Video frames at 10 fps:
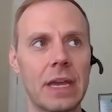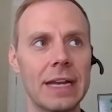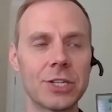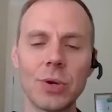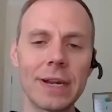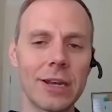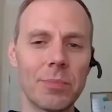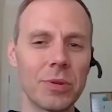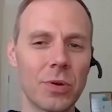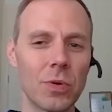I tried a
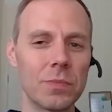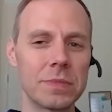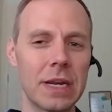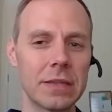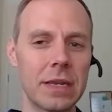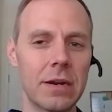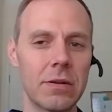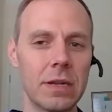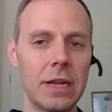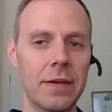couple of groups out there,
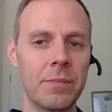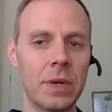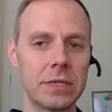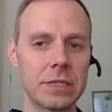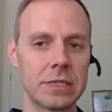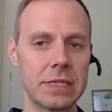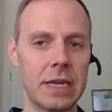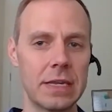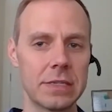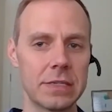didn't have much
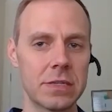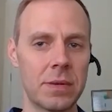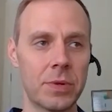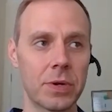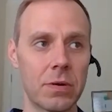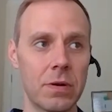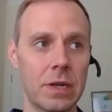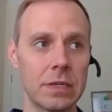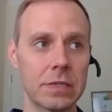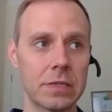success, stumbled
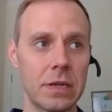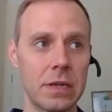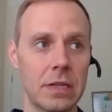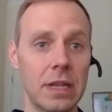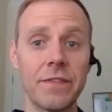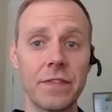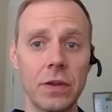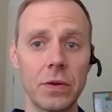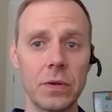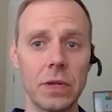across Left
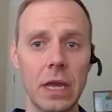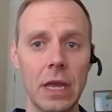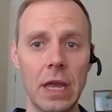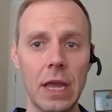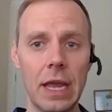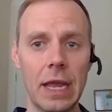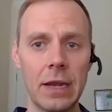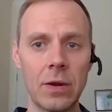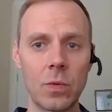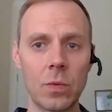Field
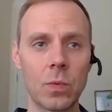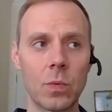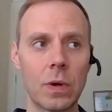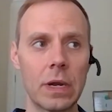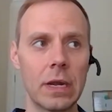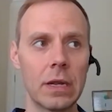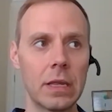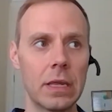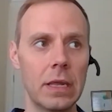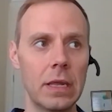and
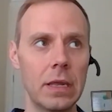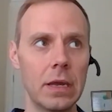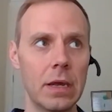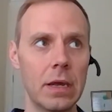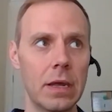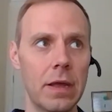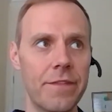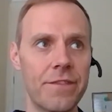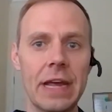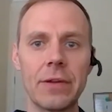really
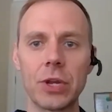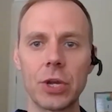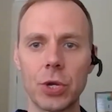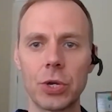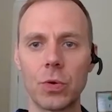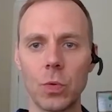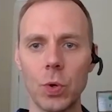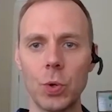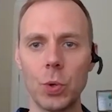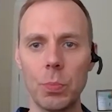found a good
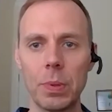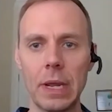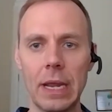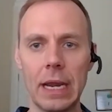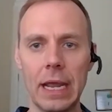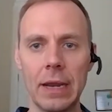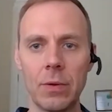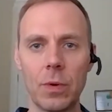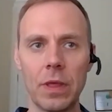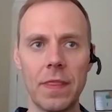group.
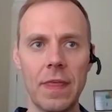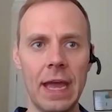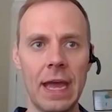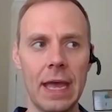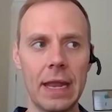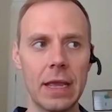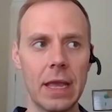And with that,